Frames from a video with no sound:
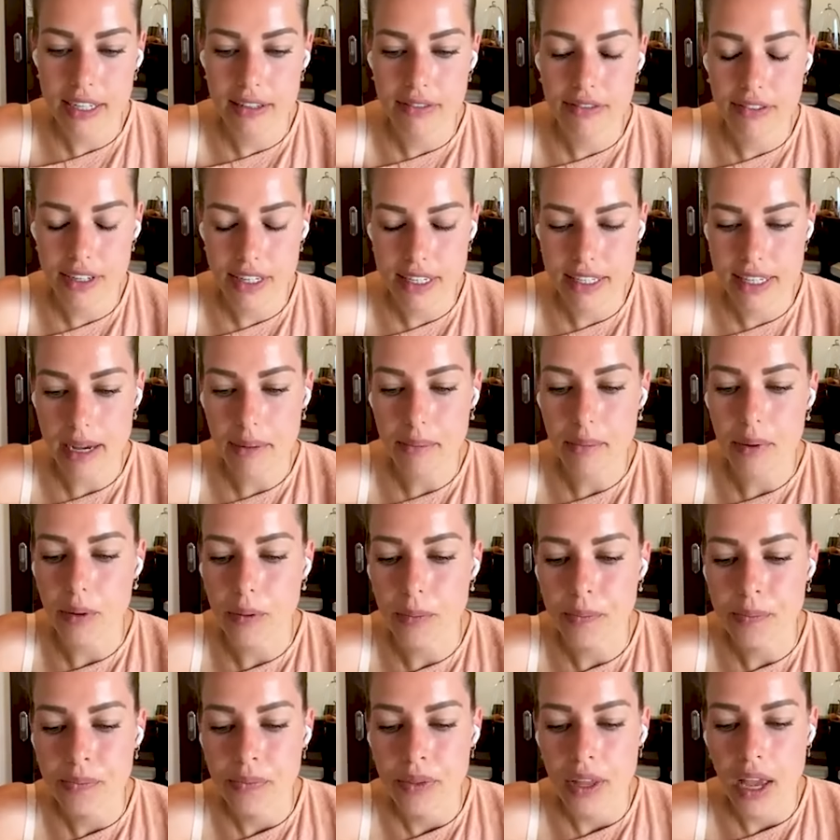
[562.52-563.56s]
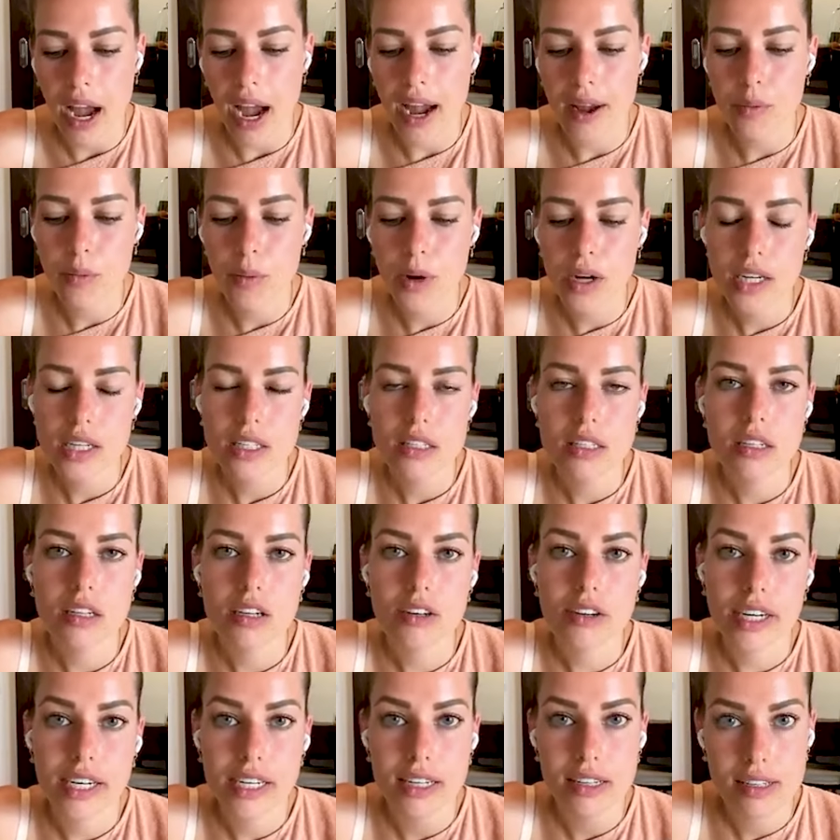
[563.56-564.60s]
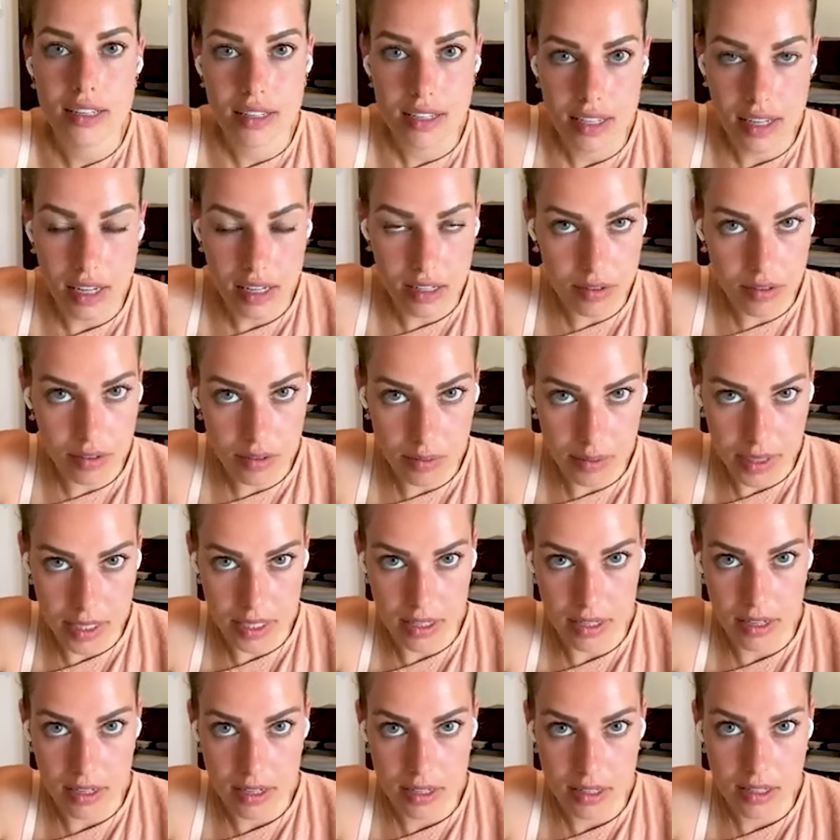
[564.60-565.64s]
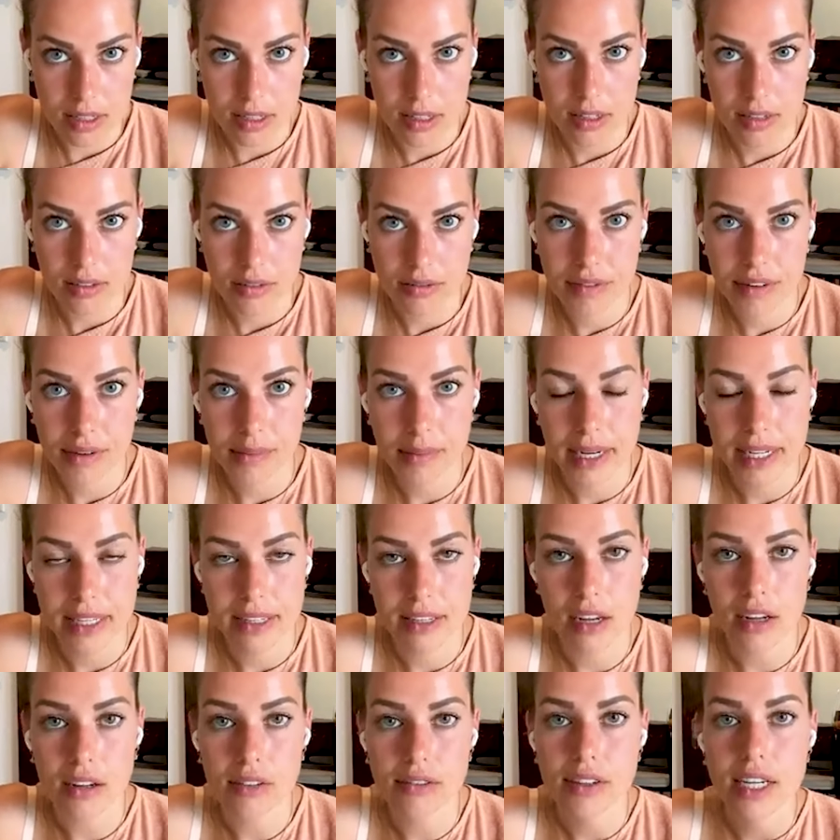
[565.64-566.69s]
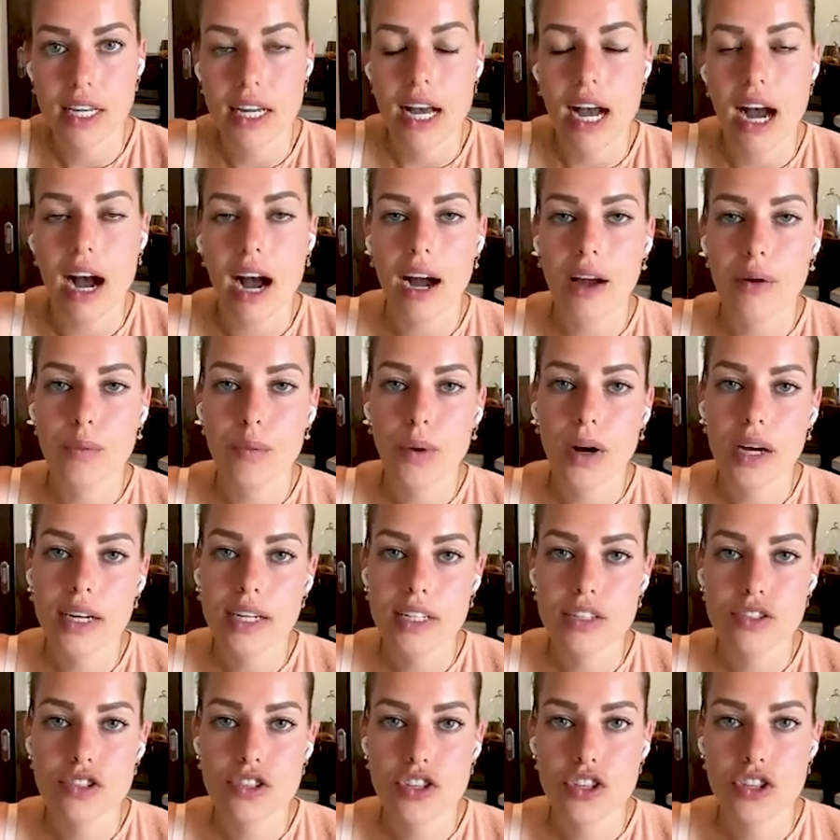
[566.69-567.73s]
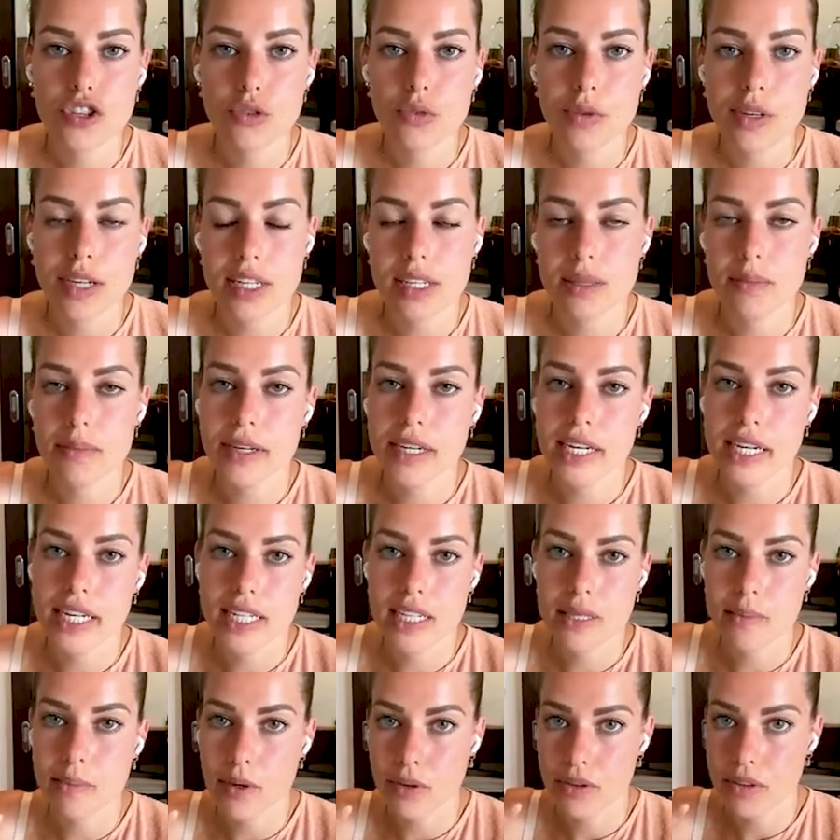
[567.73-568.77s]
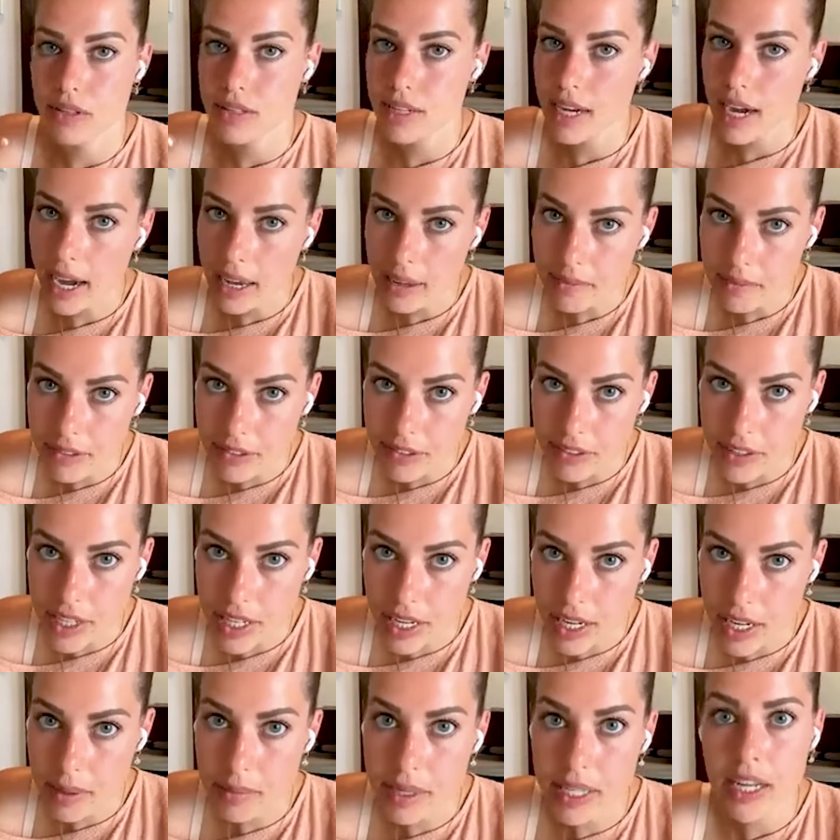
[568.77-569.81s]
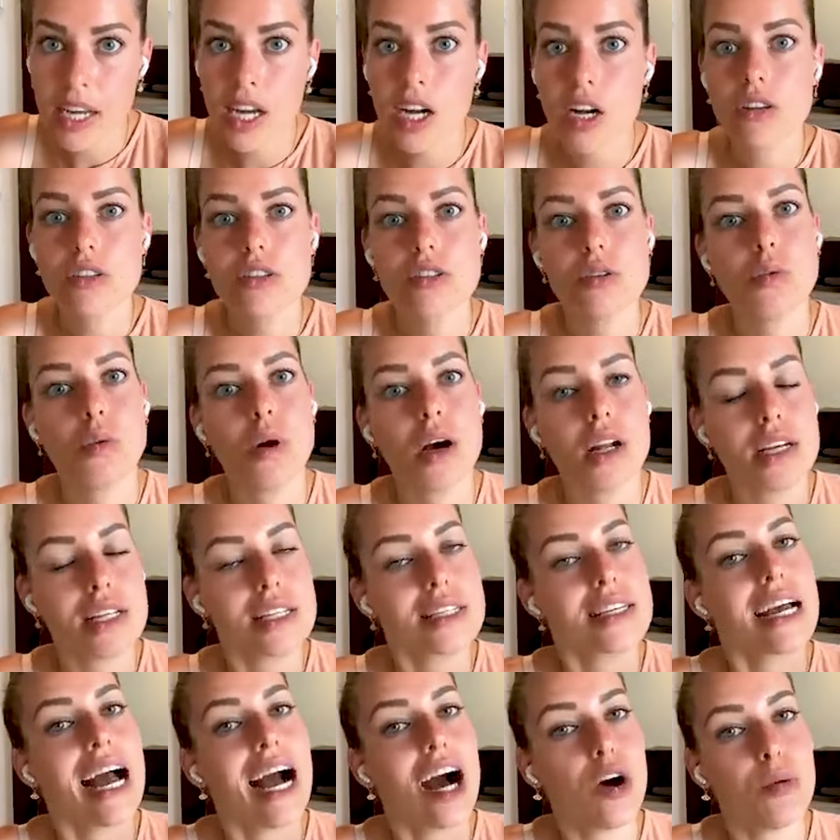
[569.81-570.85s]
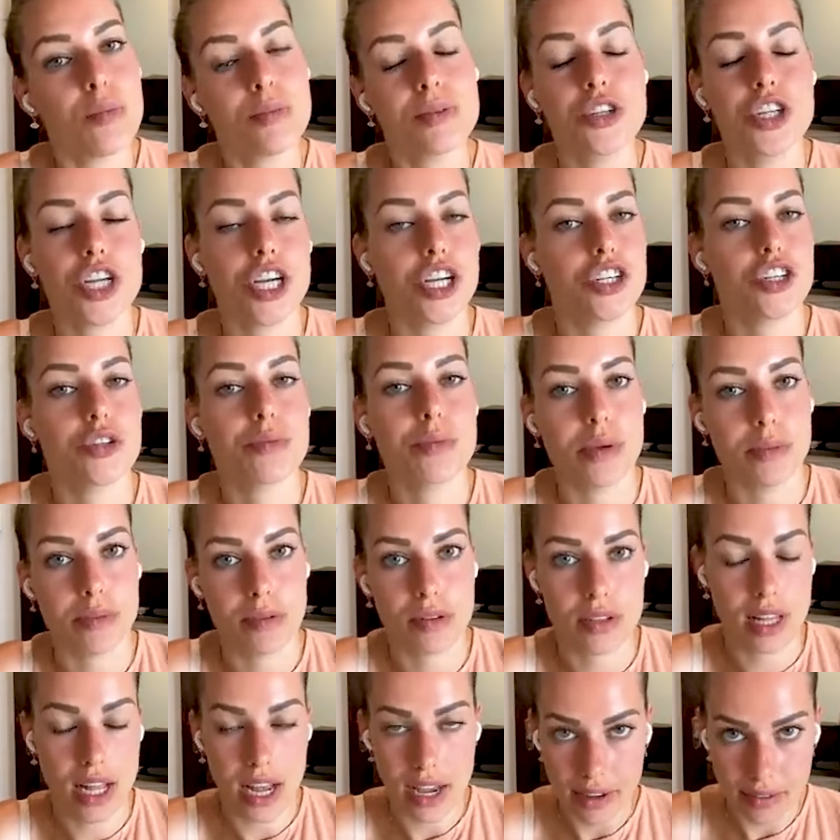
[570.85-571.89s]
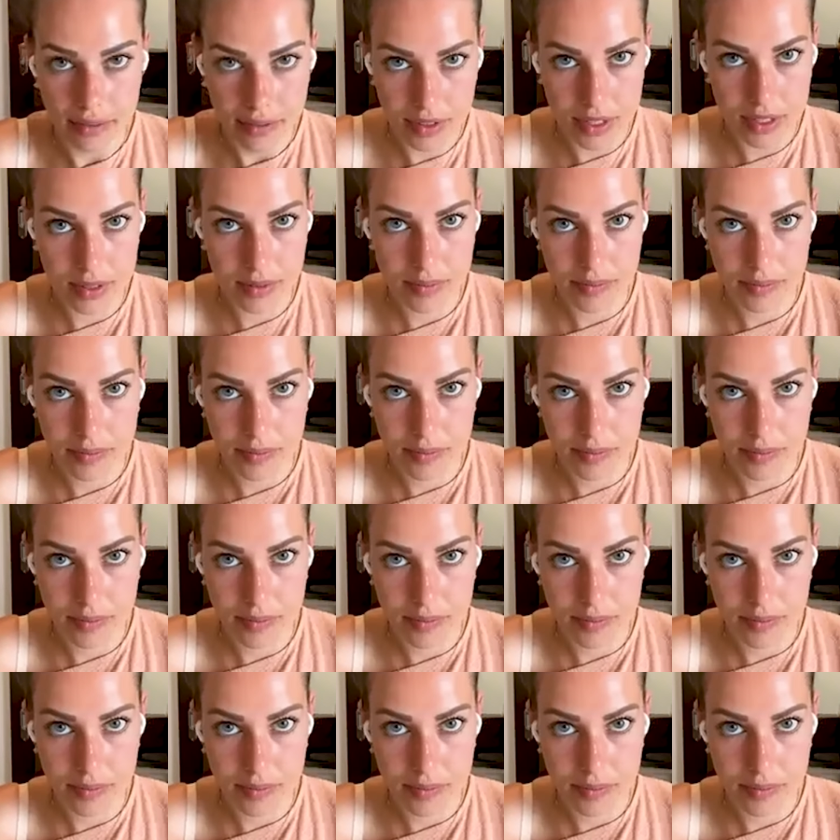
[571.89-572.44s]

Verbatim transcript: For example, I wanted to create a successful business for myself. I wanted to experience both time freedom and I also wanted to help change people's lives.